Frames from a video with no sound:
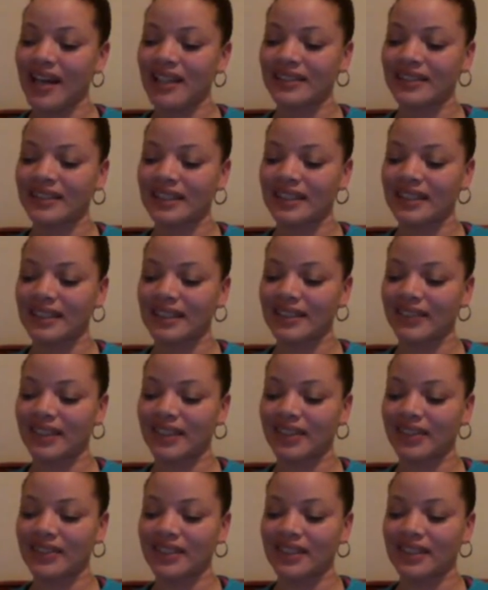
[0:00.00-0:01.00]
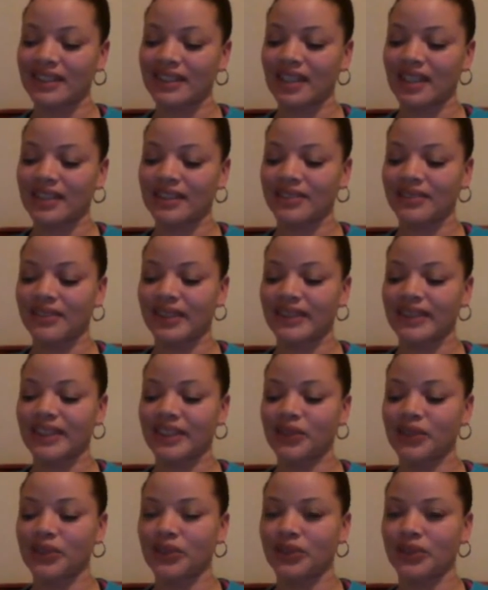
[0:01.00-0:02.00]
the Sansa, you want to go to the Sansa
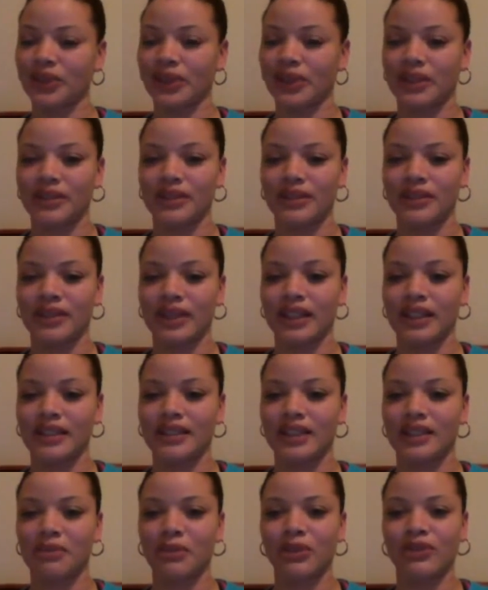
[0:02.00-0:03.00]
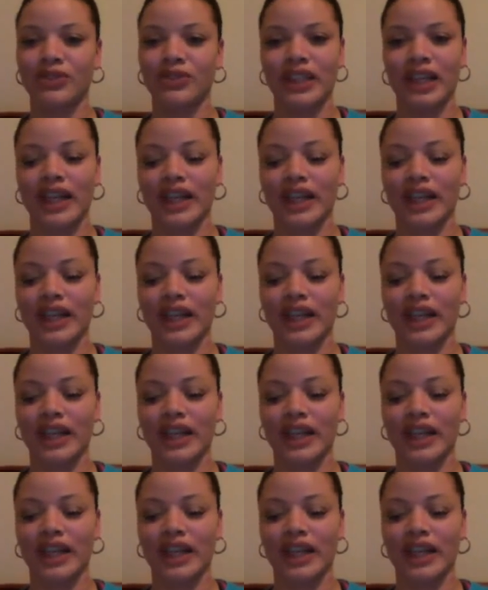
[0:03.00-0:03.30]
rescue or kind of skim over